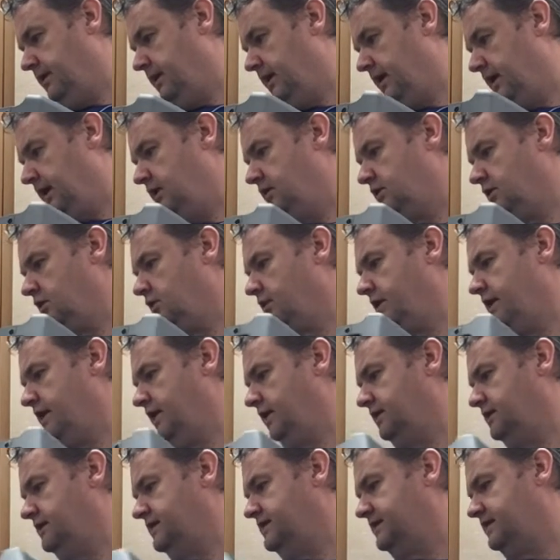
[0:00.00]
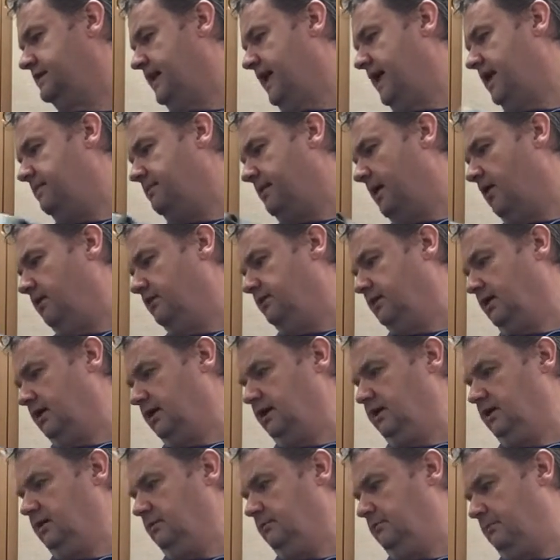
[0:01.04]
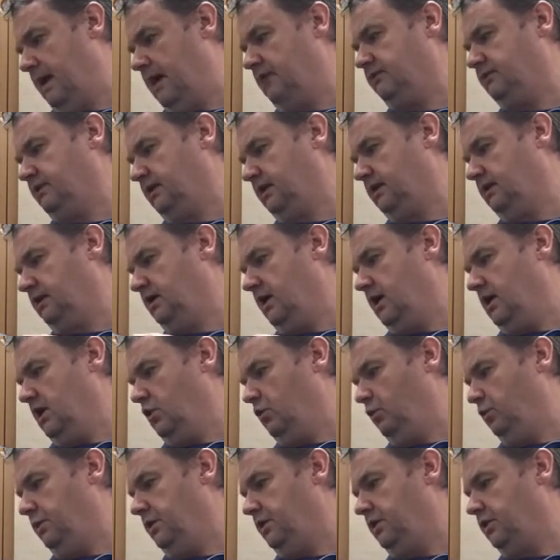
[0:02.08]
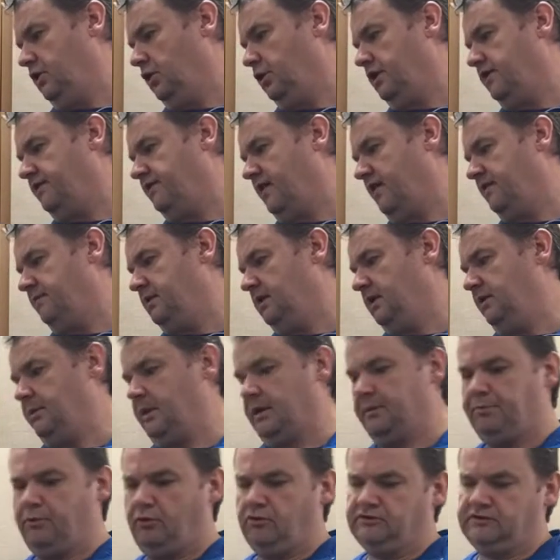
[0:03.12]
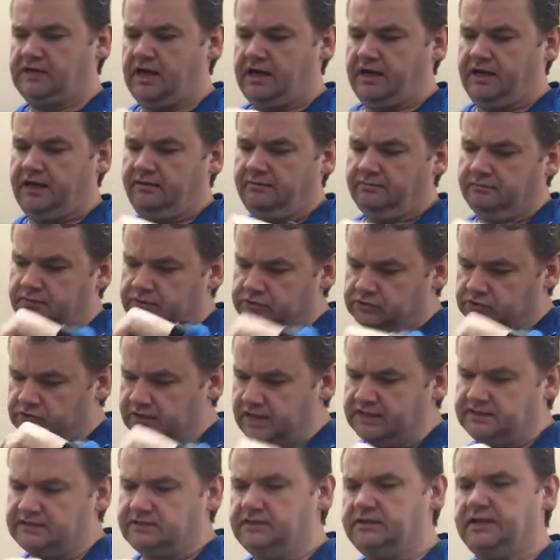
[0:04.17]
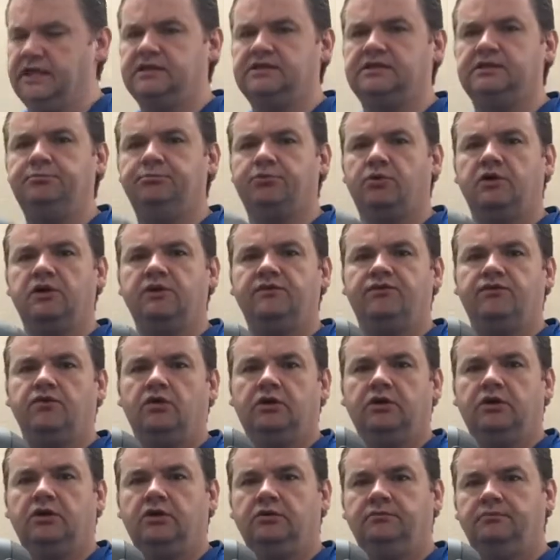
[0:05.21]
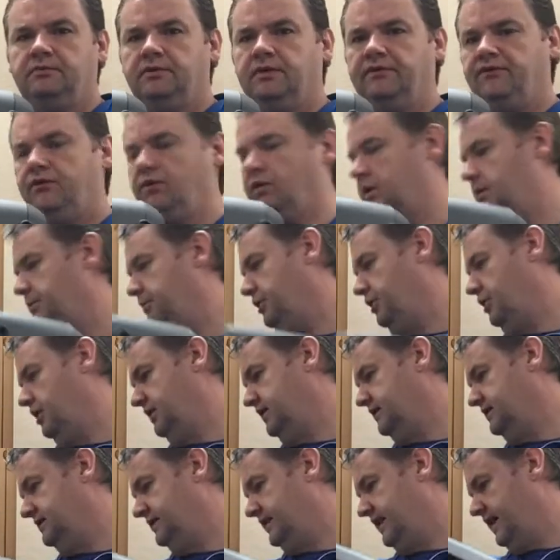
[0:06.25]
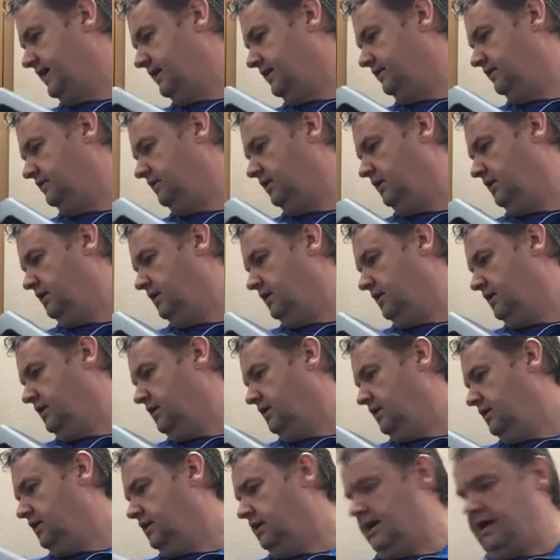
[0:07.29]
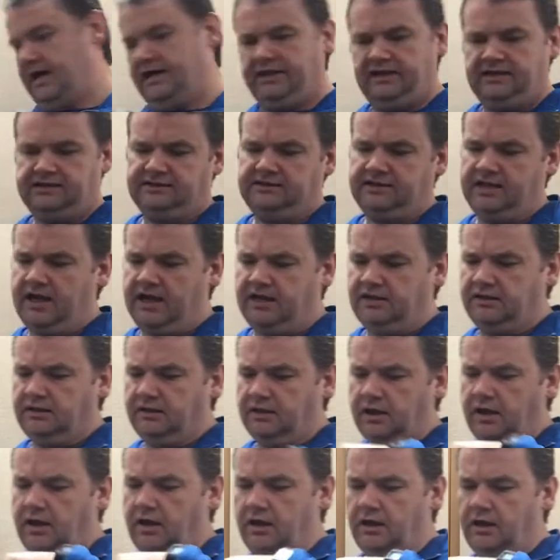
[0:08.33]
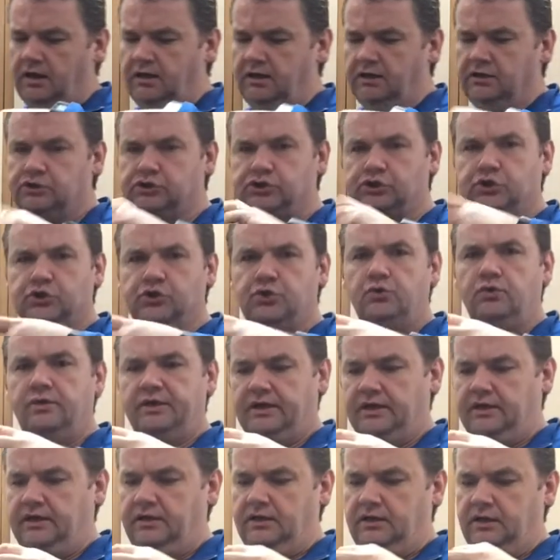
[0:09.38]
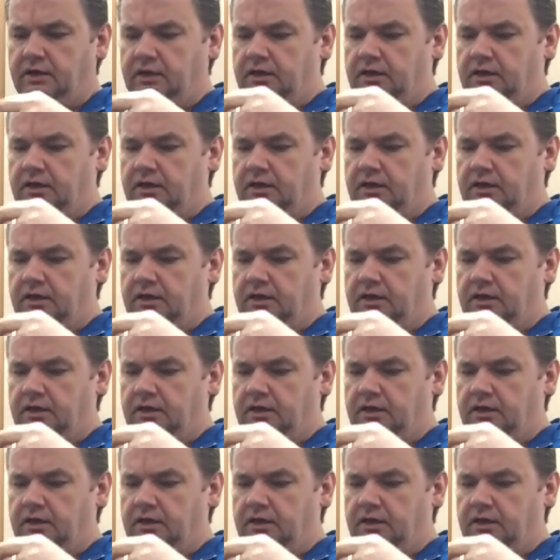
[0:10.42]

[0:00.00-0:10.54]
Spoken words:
Integrated stand mounting with 35mm pole socket, so that's important if you wanna put it on a stand. And it's not a screw-in.